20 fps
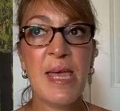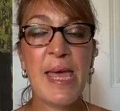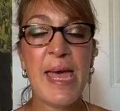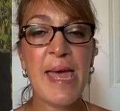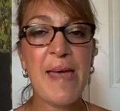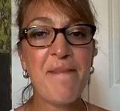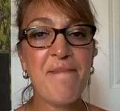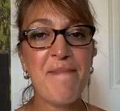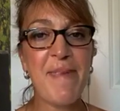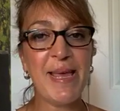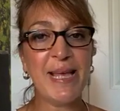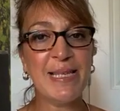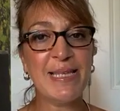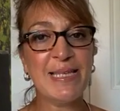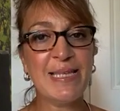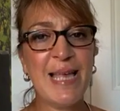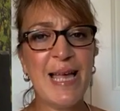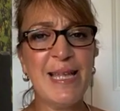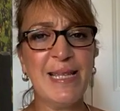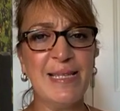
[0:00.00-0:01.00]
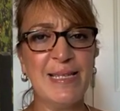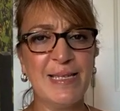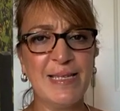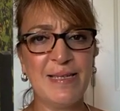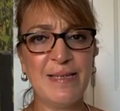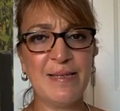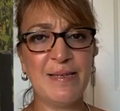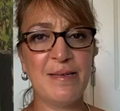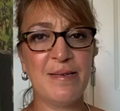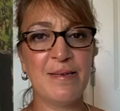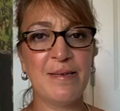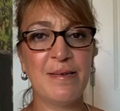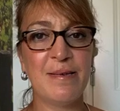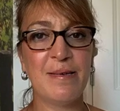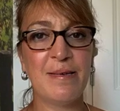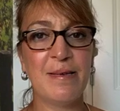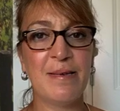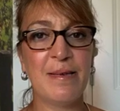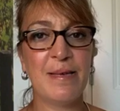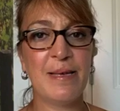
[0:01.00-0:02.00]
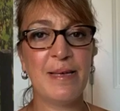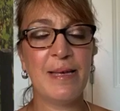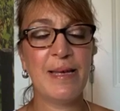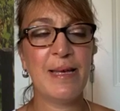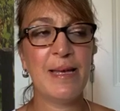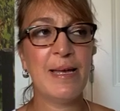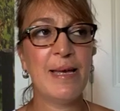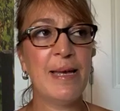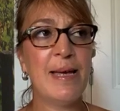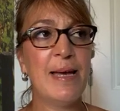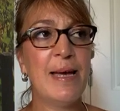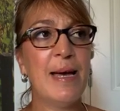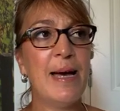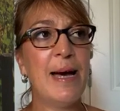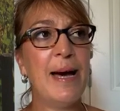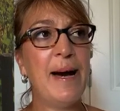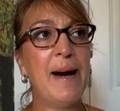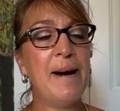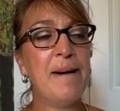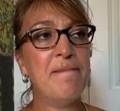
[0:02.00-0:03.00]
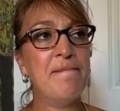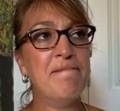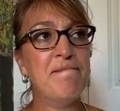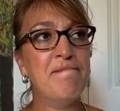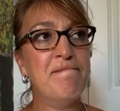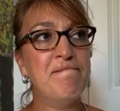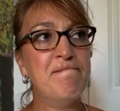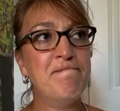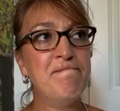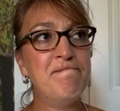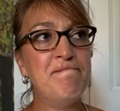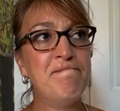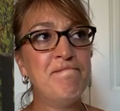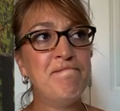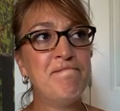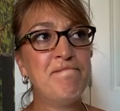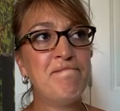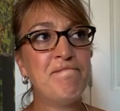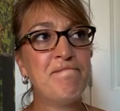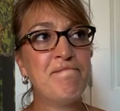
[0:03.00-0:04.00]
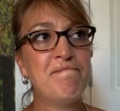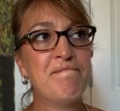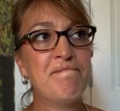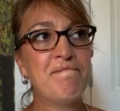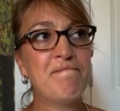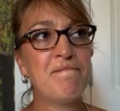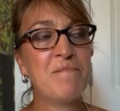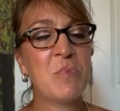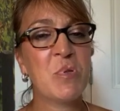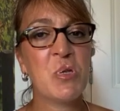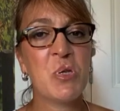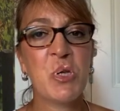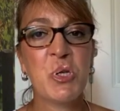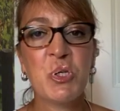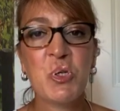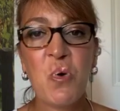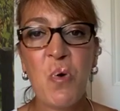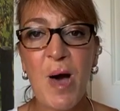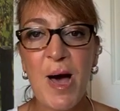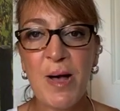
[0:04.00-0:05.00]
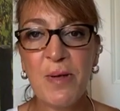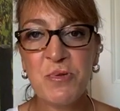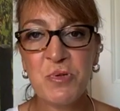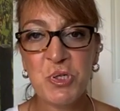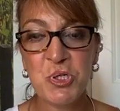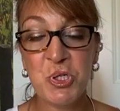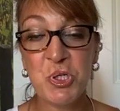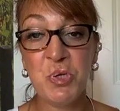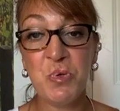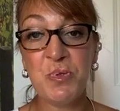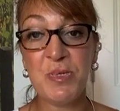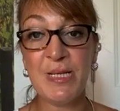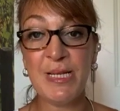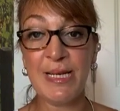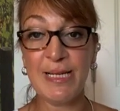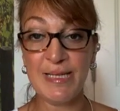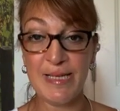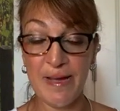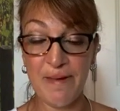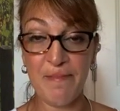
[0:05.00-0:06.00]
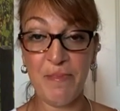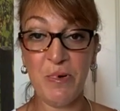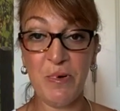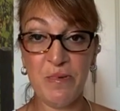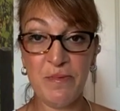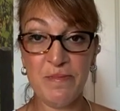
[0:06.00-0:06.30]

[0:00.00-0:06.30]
it makes sense. Um, so I'll just use an example.